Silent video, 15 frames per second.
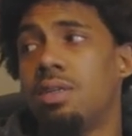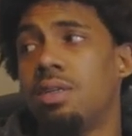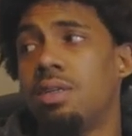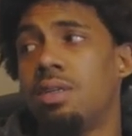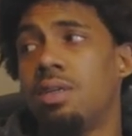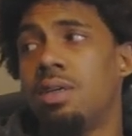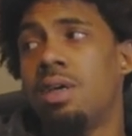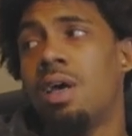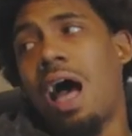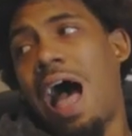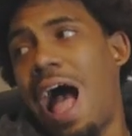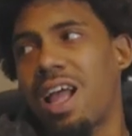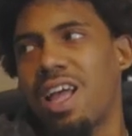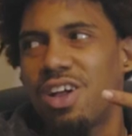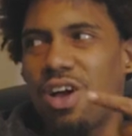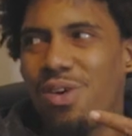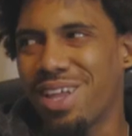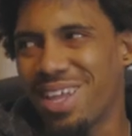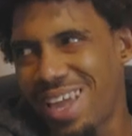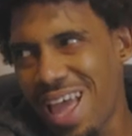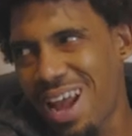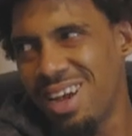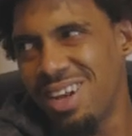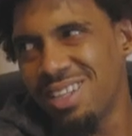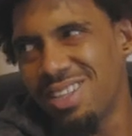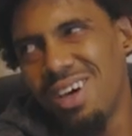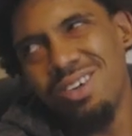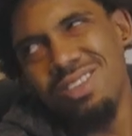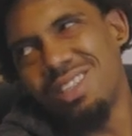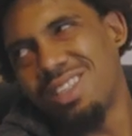Hey man, I, I could go to Canada
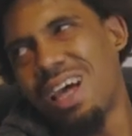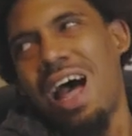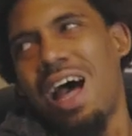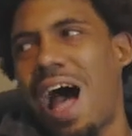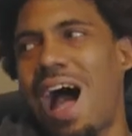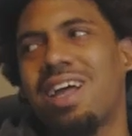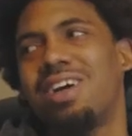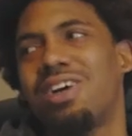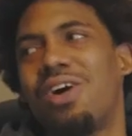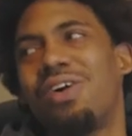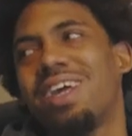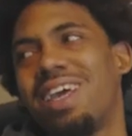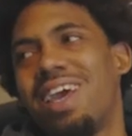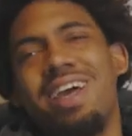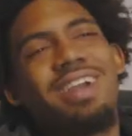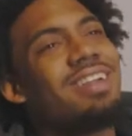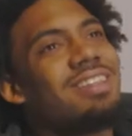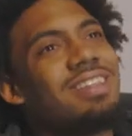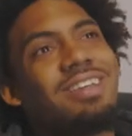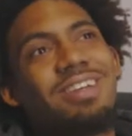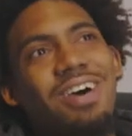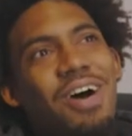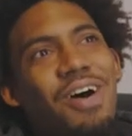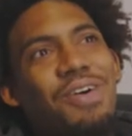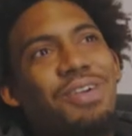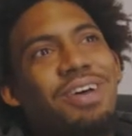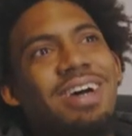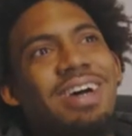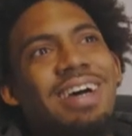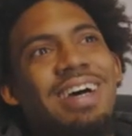though. I could go to Canada. Though. I'm gonna be
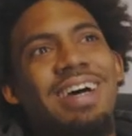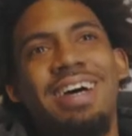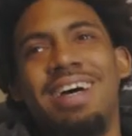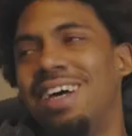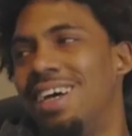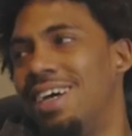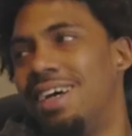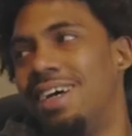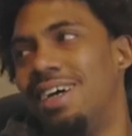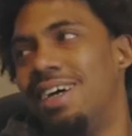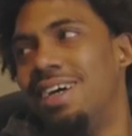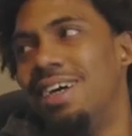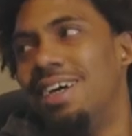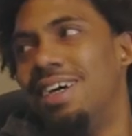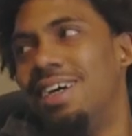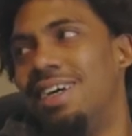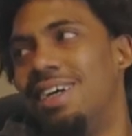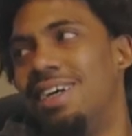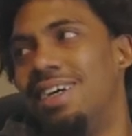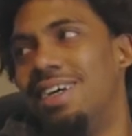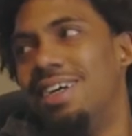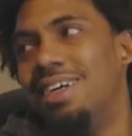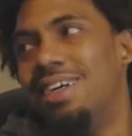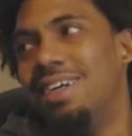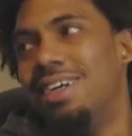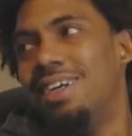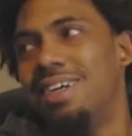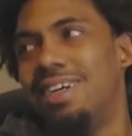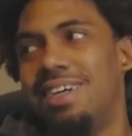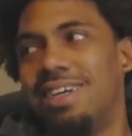honest with you. I'm, I think now, if
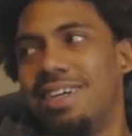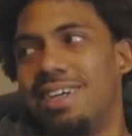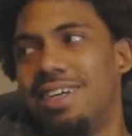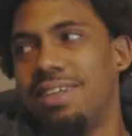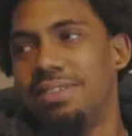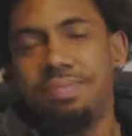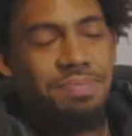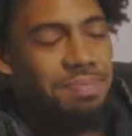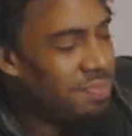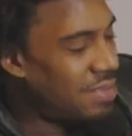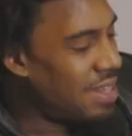me and my wife was